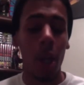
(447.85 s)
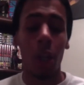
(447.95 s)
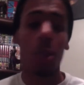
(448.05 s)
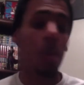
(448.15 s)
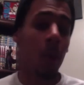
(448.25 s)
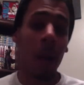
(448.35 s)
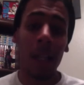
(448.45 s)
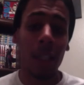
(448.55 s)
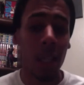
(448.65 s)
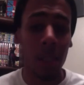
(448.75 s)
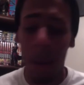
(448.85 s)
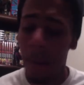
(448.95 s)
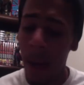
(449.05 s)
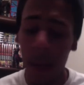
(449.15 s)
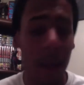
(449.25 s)
you will not change my
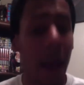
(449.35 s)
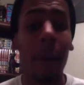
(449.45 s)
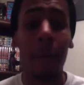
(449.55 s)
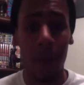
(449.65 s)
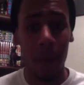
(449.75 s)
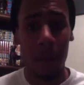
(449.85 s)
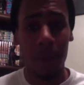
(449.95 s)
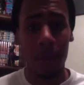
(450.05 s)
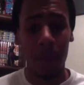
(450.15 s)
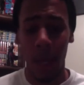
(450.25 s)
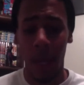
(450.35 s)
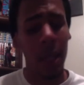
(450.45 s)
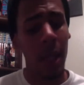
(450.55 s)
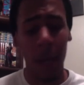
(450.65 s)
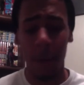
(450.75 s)
mind ever in
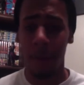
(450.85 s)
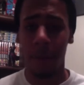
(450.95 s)
life.